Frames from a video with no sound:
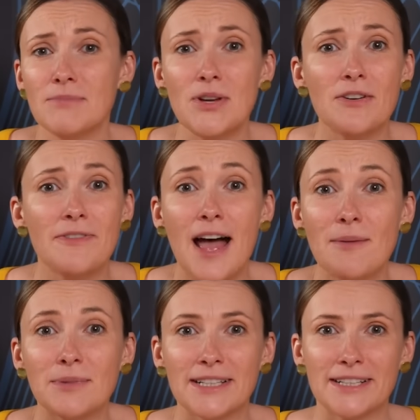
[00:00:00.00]
your
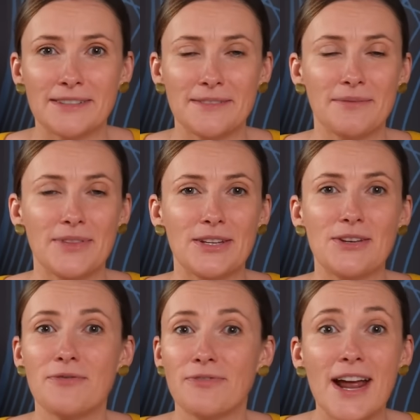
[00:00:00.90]
family,
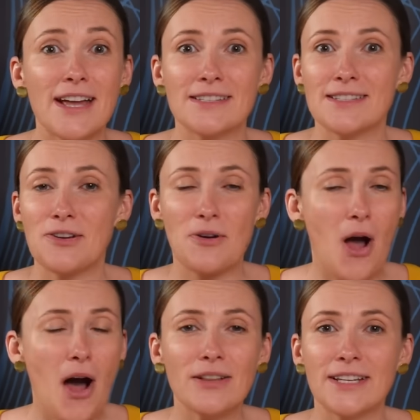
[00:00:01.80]
your friends, your
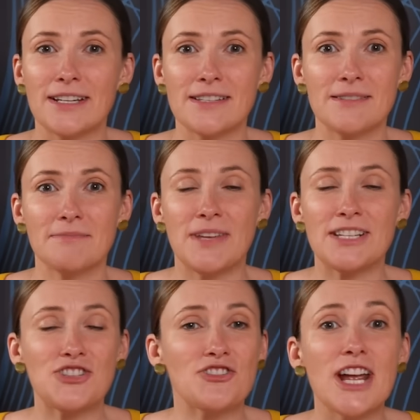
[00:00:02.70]
colleagues, a
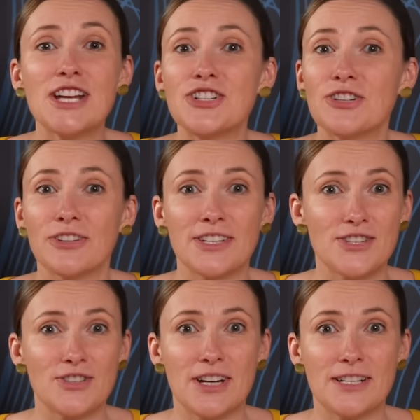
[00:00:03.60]
stranger on the
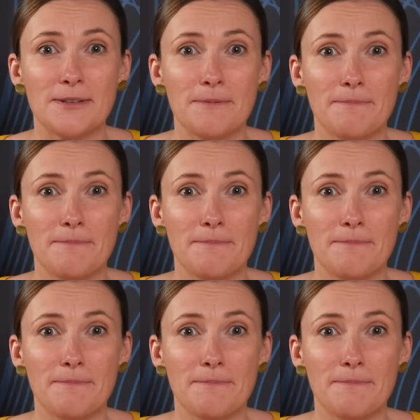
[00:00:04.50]
street.